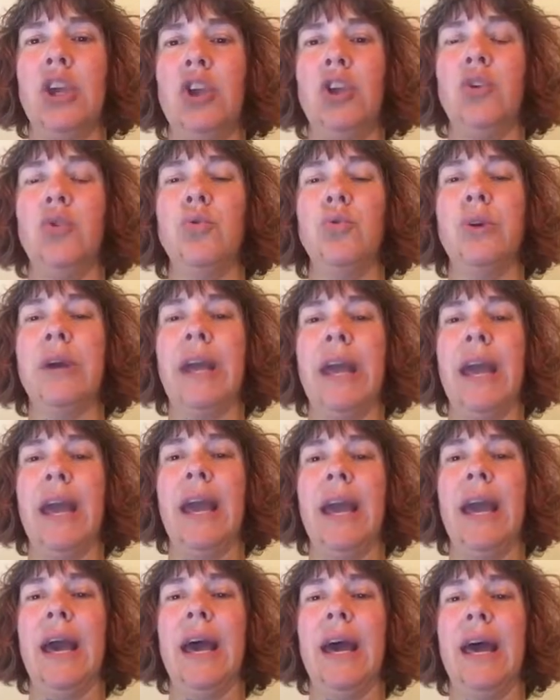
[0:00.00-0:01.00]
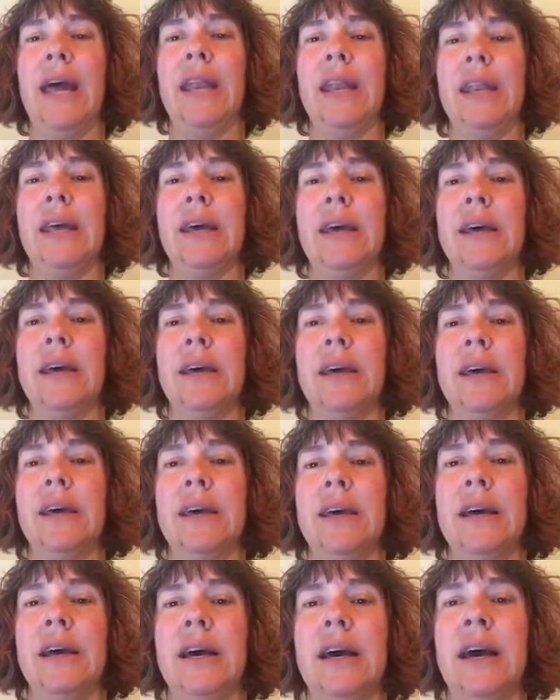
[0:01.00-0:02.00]
you can
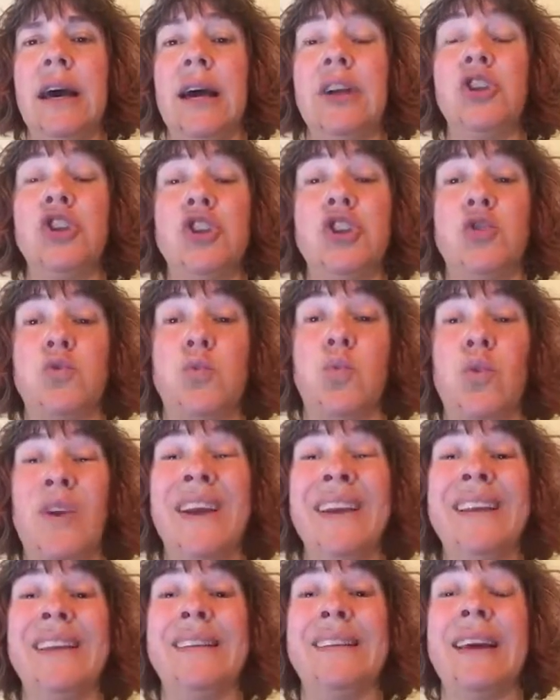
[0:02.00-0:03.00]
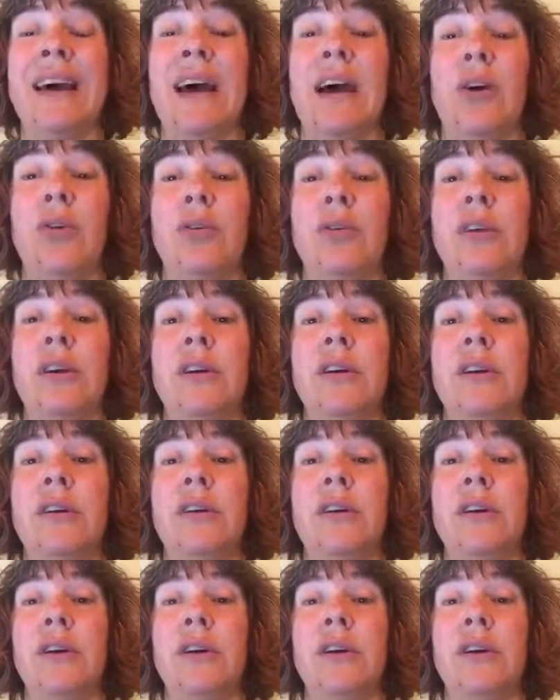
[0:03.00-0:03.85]
just write down